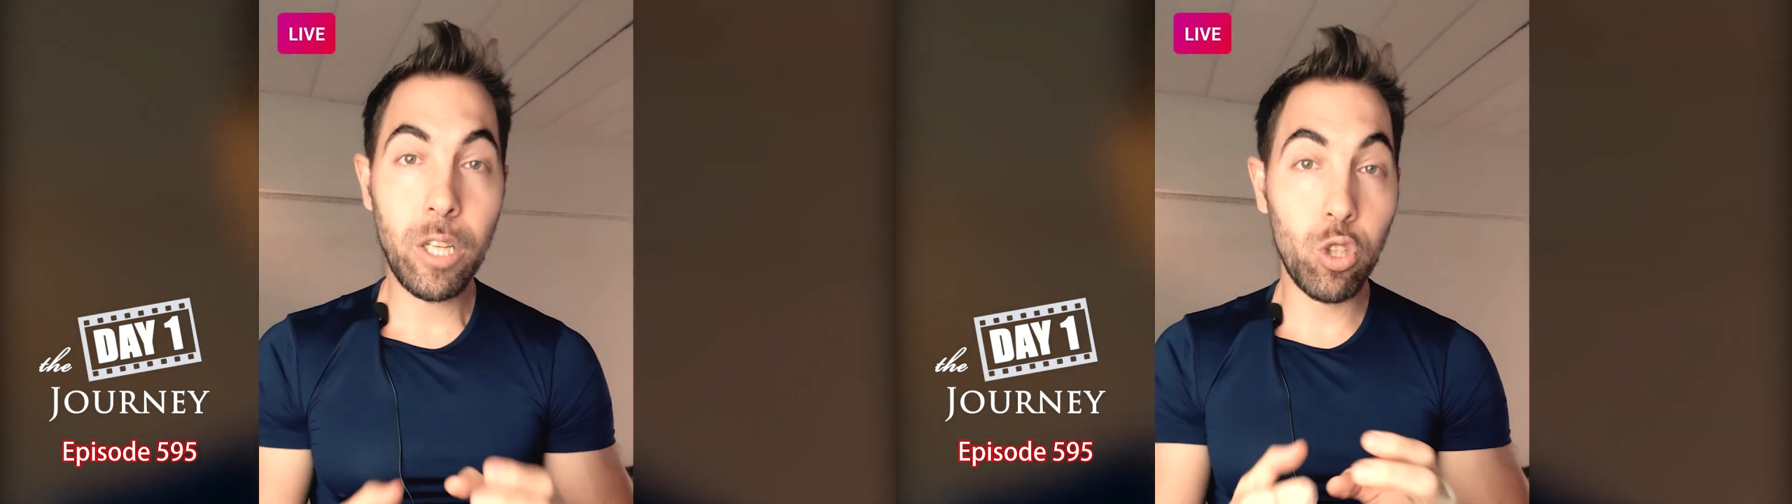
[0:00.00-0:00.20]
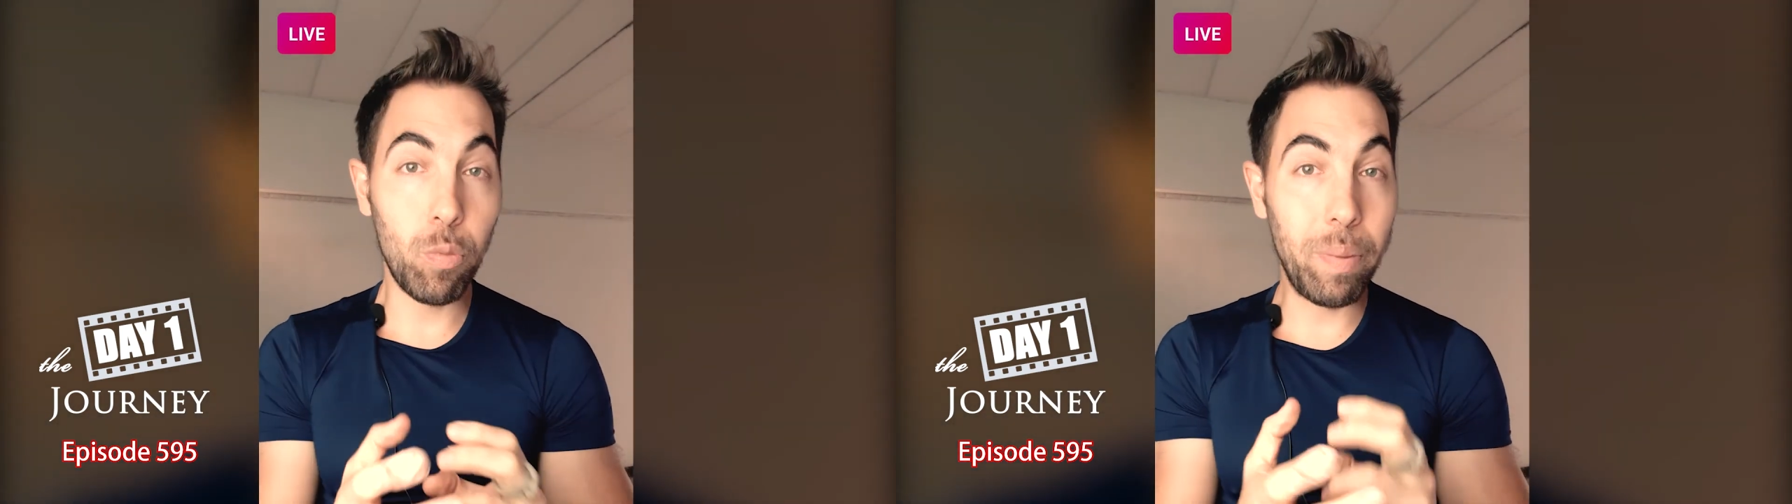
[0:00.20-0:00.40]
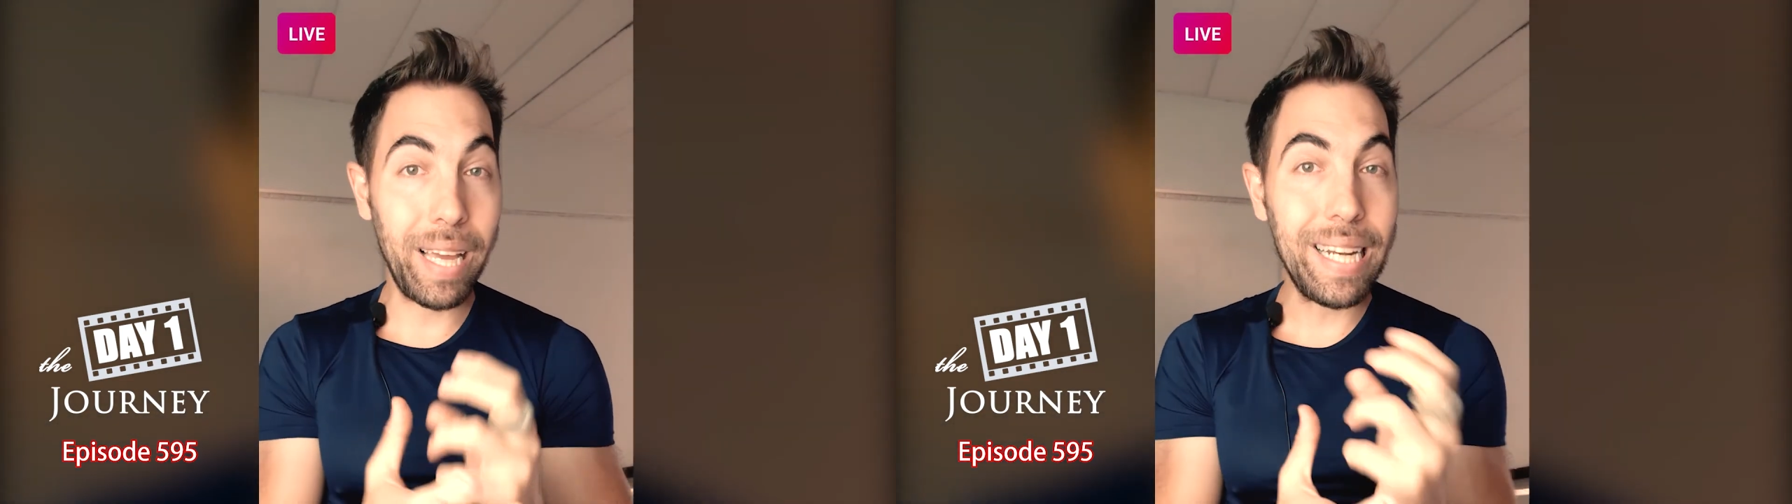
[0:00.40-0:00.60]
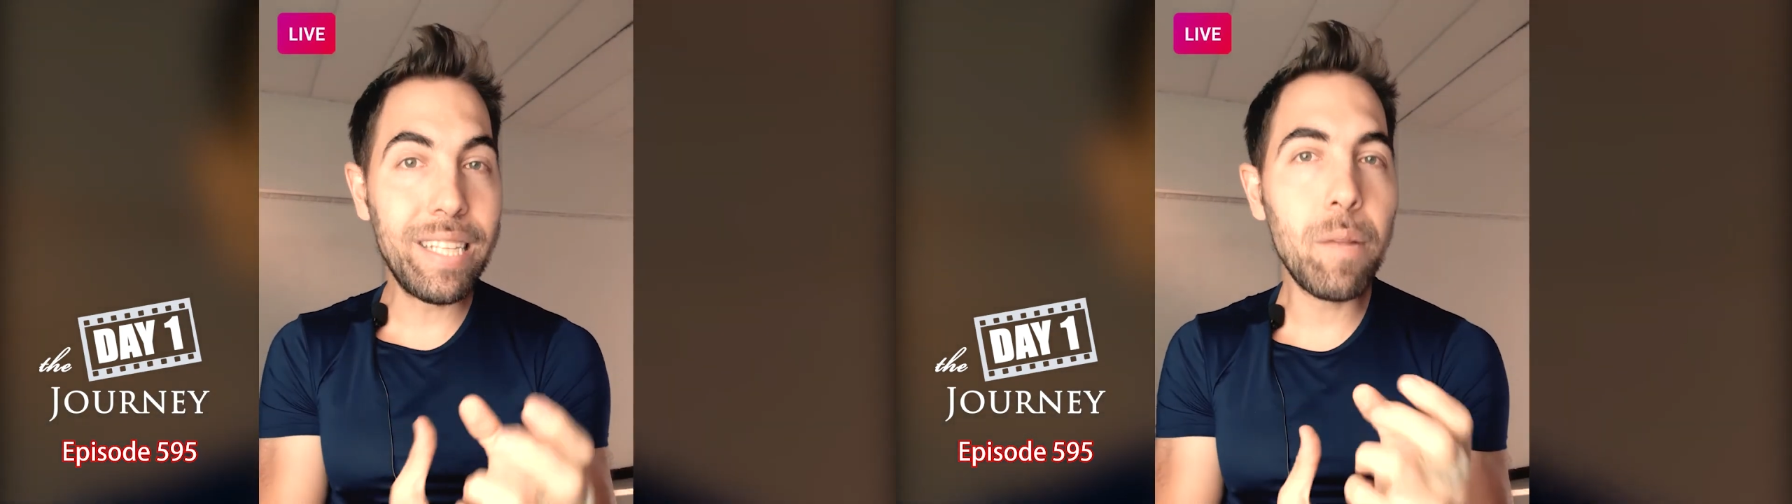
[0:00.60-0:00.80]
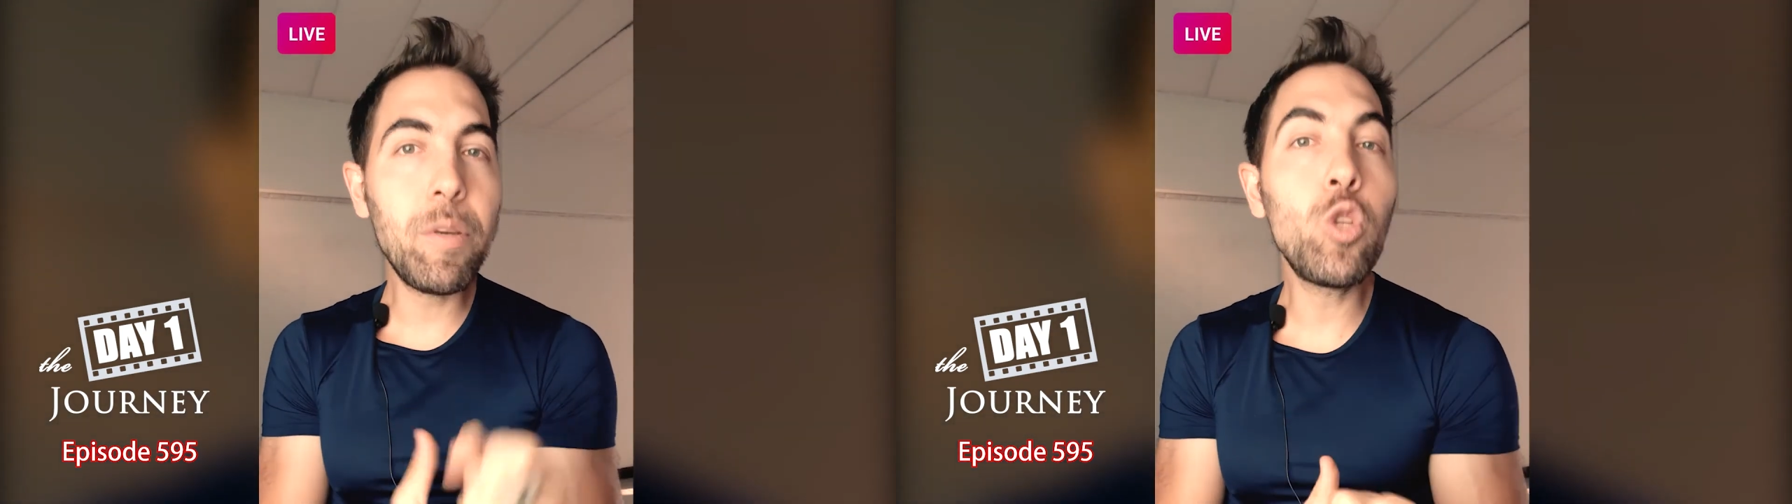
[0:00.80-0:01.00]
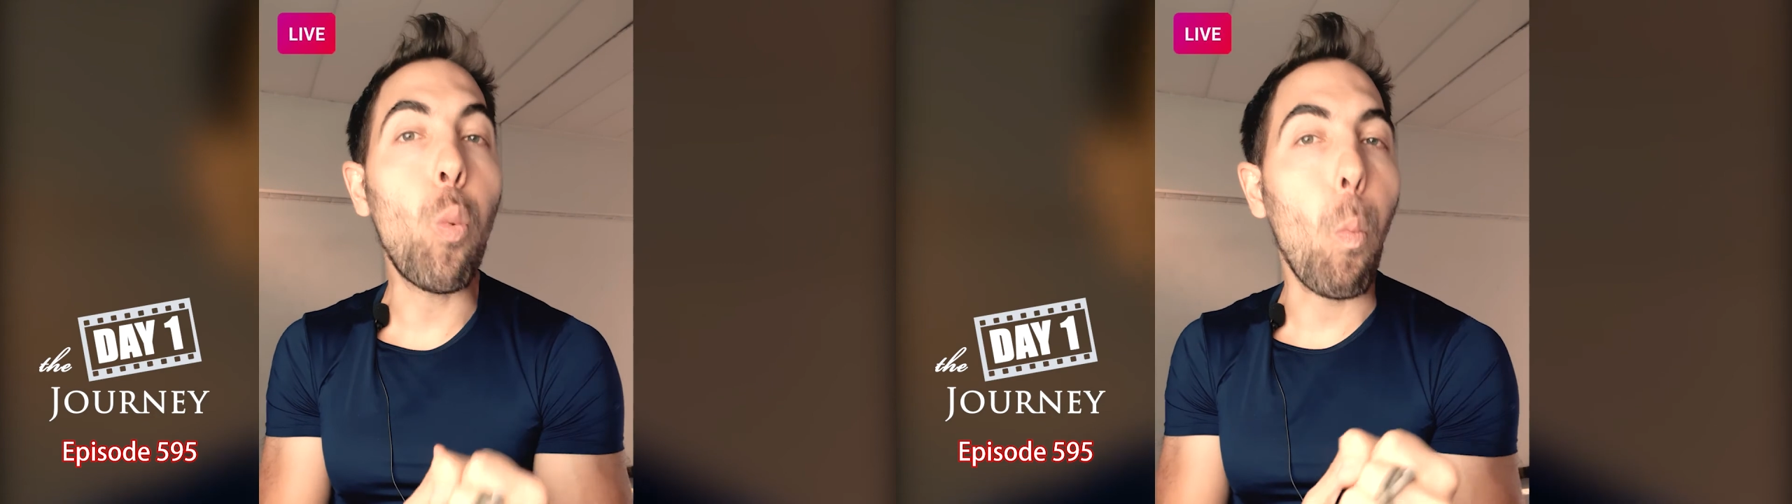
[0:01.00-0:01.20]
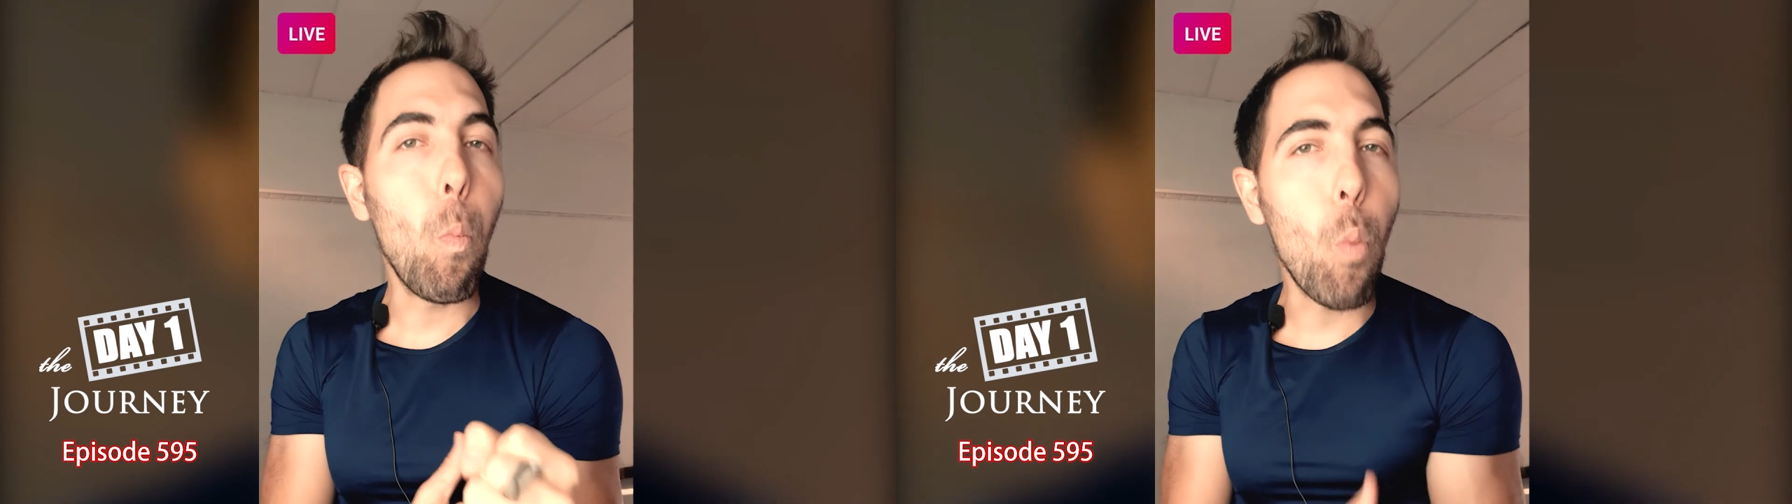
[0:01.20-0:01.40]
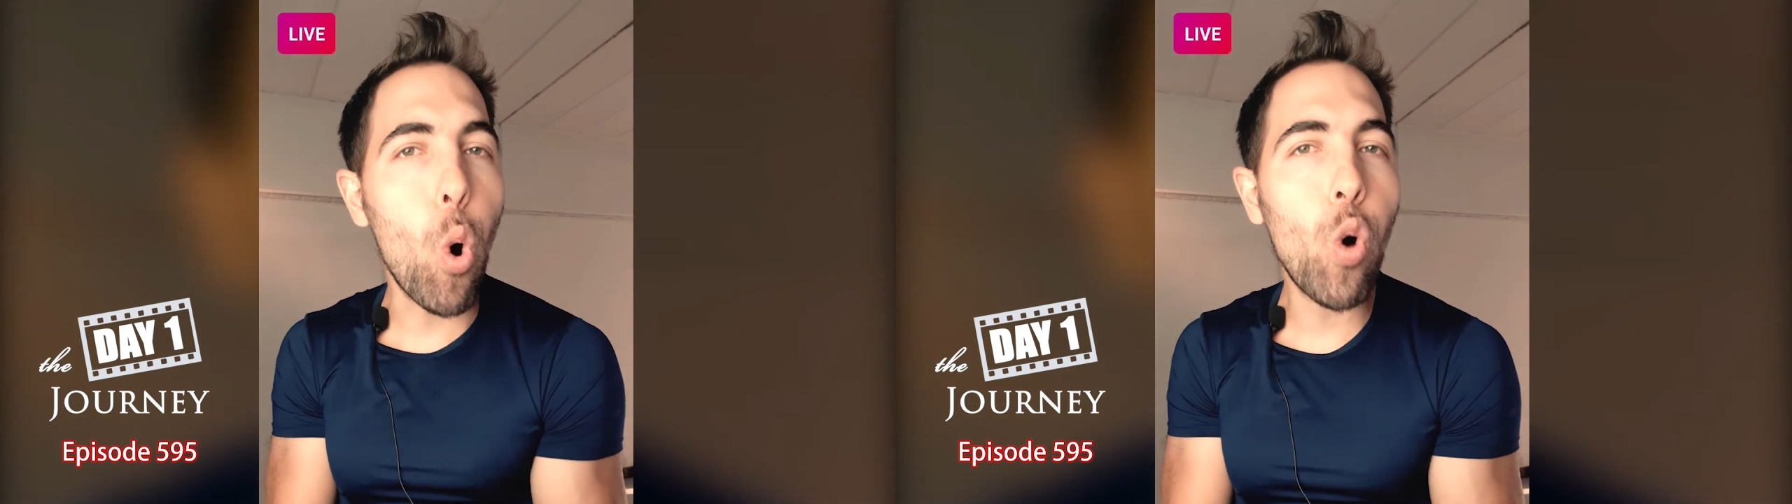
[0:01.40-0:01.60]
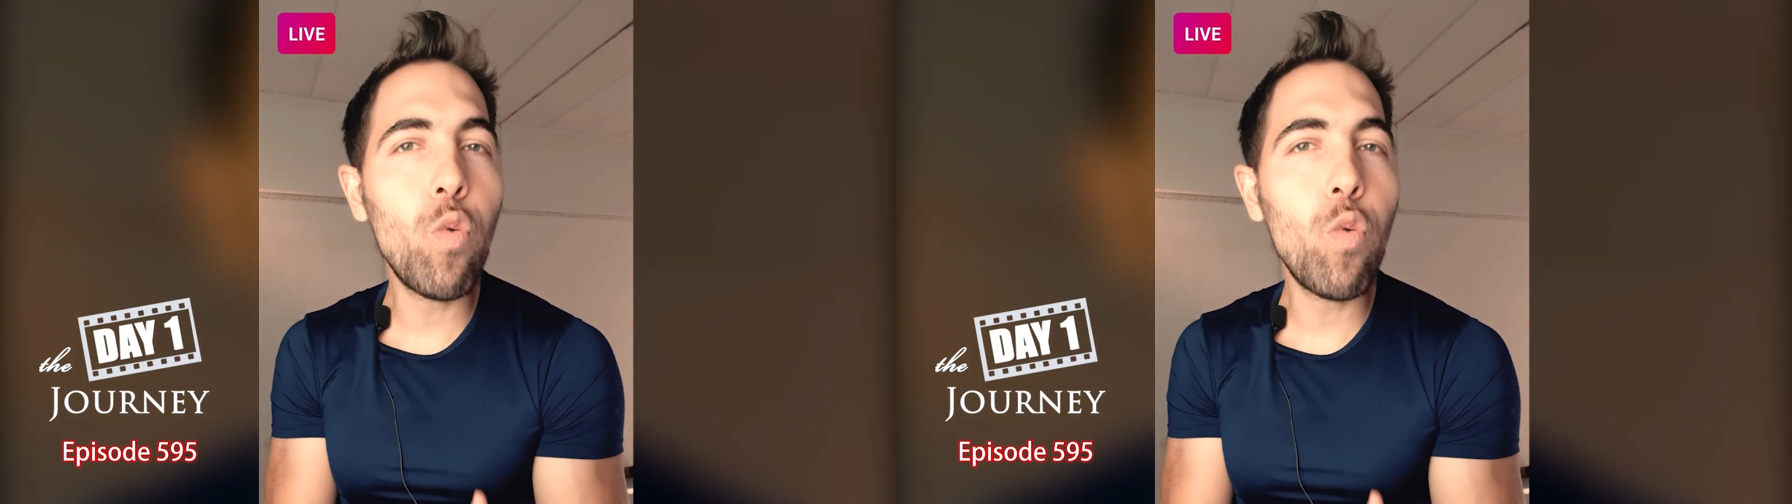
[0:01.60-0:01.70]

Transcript: to be a little bit more